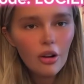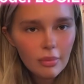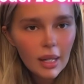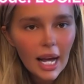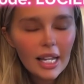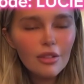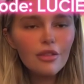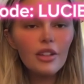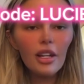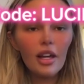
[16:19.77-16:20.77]
of my
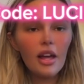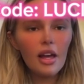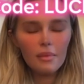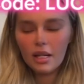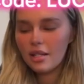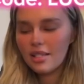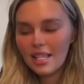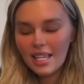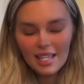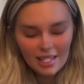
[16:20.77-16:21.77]
life, because
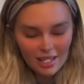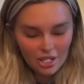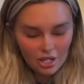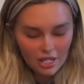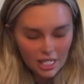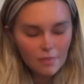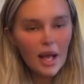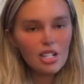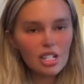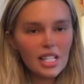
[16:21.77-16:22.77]
these are just,
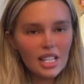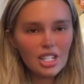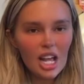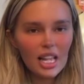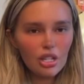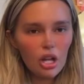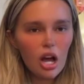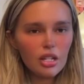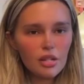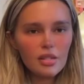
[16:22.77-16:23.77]
especially the gel, you
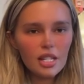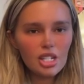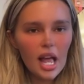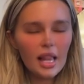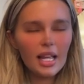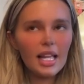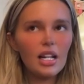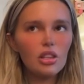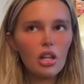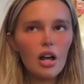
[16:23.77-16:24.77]
can't use the gel
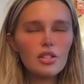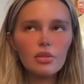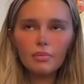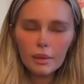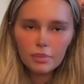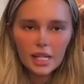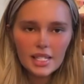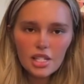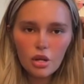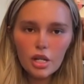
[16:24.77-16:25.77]
in a lot of sunbed
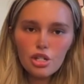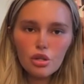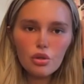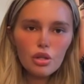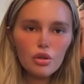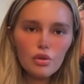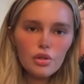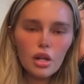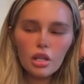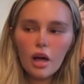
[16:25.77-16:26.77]
places, so I do
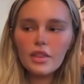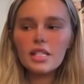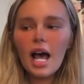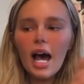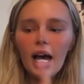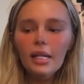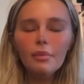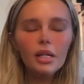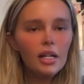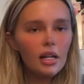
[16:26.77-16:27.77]
use a lot of the
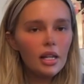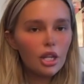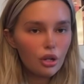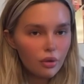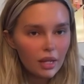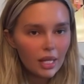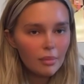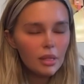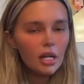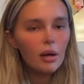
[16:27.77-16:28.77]
time the
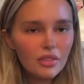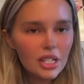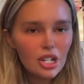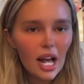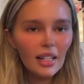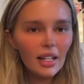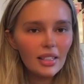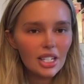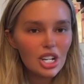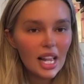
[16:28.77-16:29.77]
cream. Love the gel.
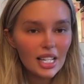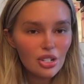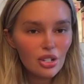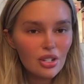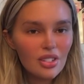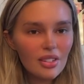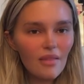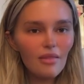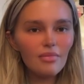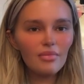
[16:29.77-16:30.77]
The gel is
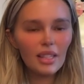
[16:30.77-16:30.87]
just